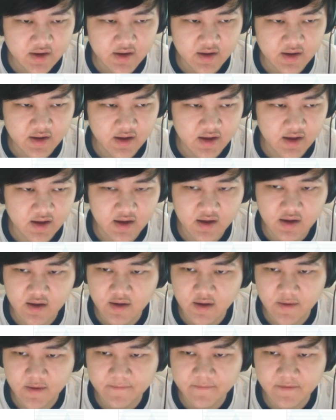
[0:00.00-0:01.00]

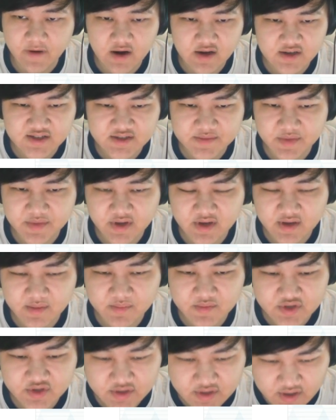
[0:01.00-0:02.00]
uh, Fire Spin
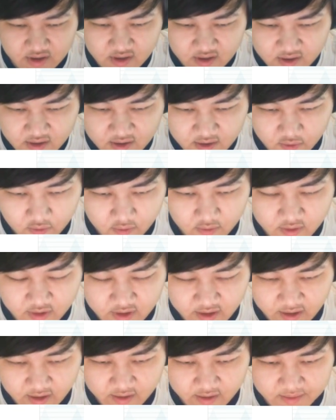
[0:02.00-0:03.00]
M G R, or
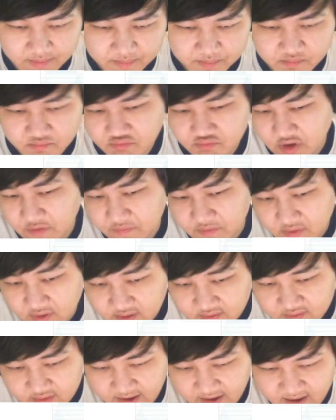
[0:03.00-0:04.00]
uh, if you
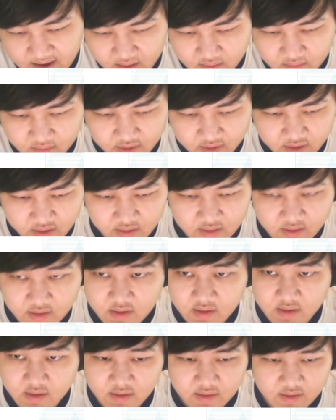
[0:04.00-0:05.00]
need that, right?
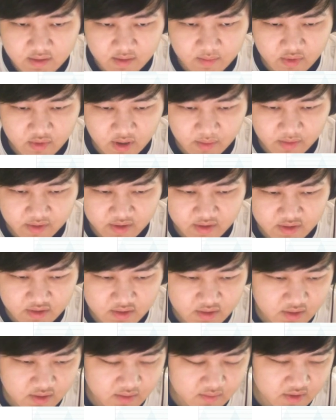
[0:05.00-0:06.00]
And probably
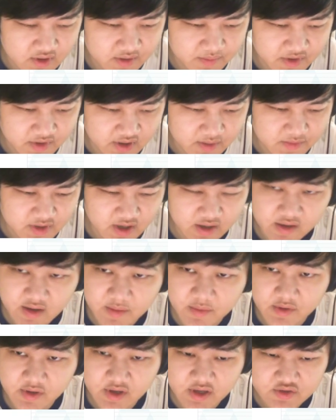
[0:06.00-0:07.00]
you want to pick up
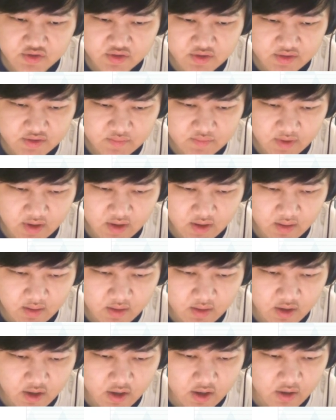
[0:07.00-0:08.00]
Dynamic Entry as
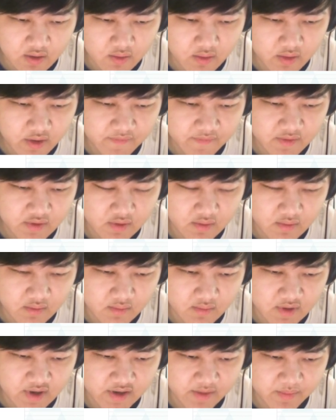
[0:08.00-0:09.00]
well. Or if you
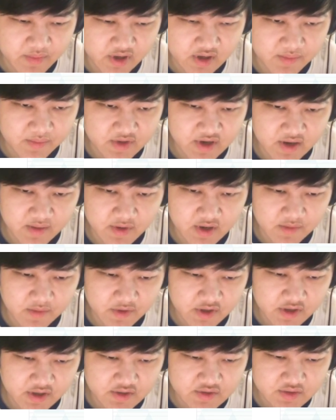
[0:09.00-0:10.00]
don't want to pick up
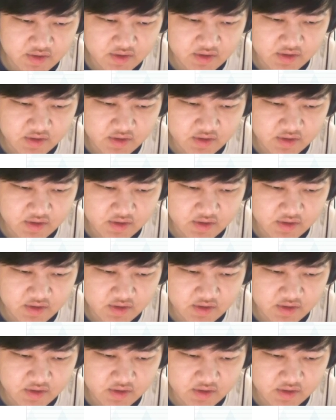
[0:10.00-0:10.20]
Dynamic Entry, you